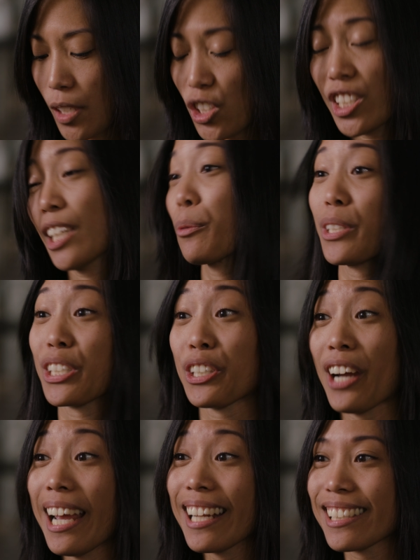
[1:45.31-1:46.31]
she said, "What's
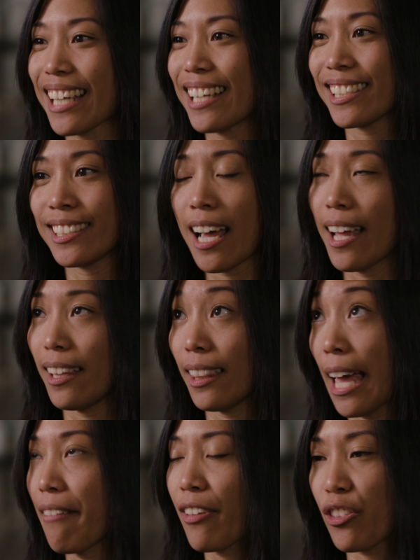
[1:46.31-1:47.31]
great is that it's not
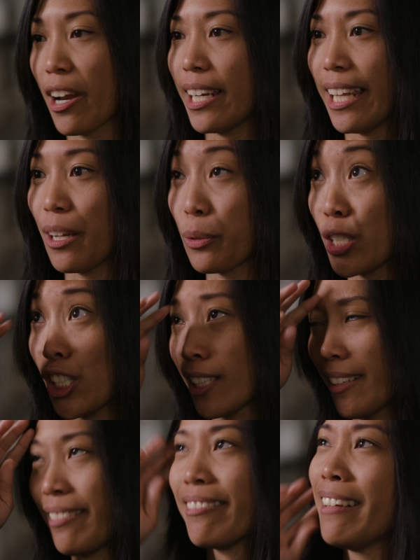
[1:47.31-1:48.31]
life-threatening," which
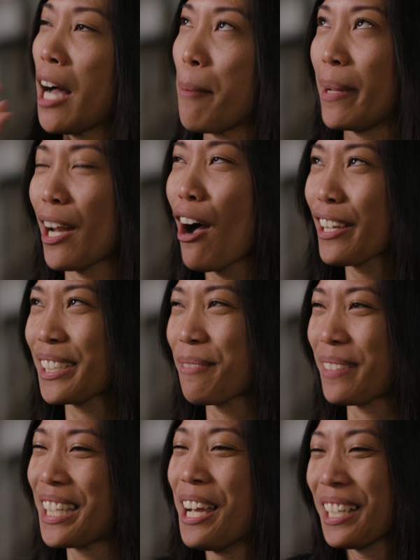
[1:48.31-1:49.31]
is, I mean,
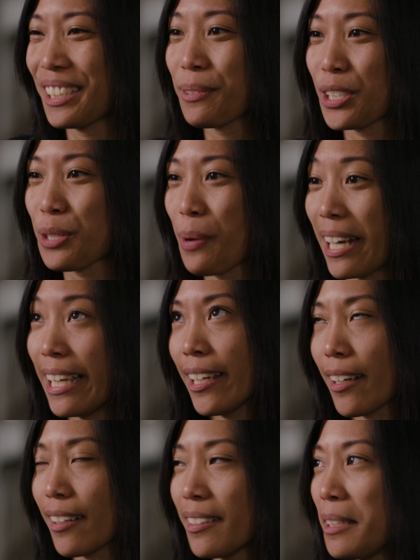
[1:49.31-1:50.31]
awesome is what you want to
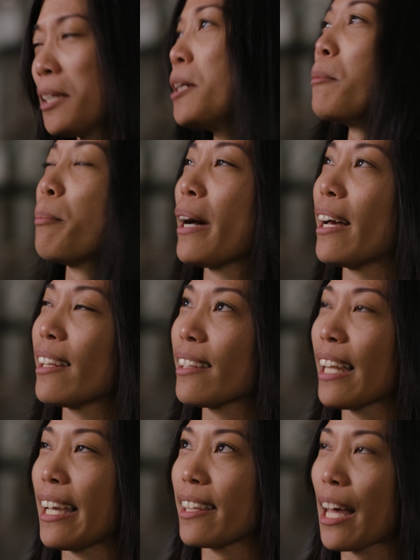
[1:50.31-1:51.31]
hear. But
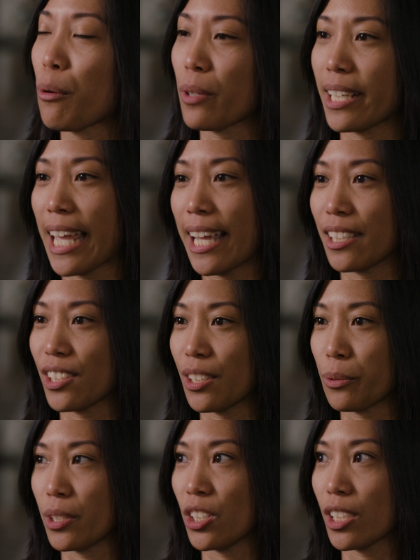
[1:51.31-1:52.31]
like that word
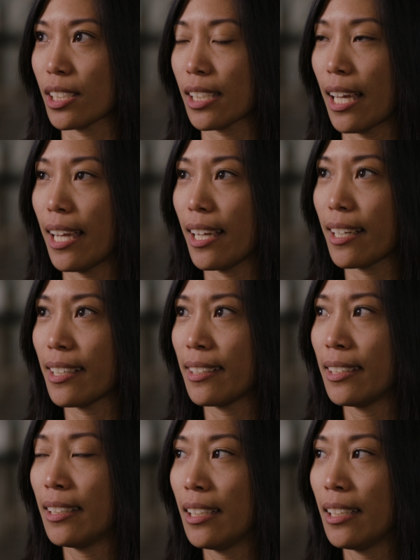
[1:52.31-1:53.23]
cancer was just like,